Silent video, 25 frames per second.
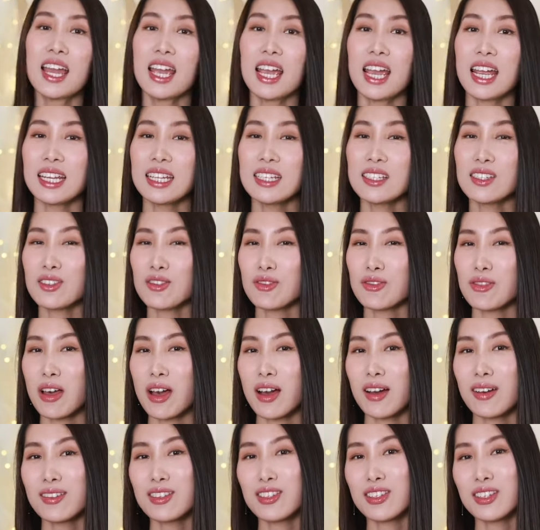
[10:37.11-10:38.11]
It is
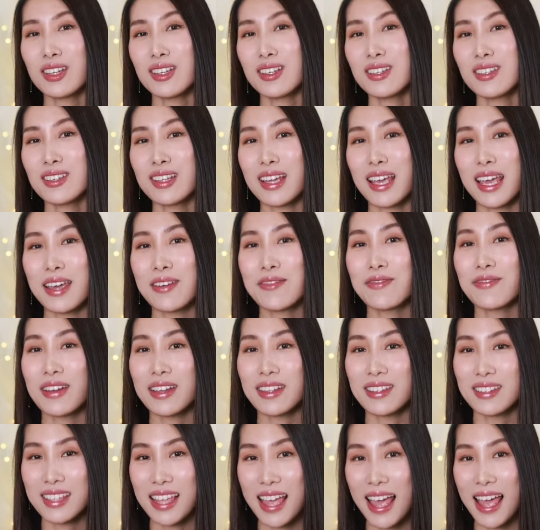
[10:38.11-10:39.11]
not just a
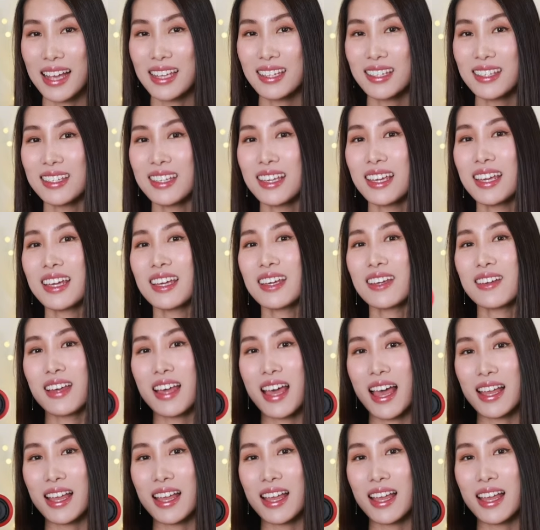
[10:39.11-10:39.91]
fantastic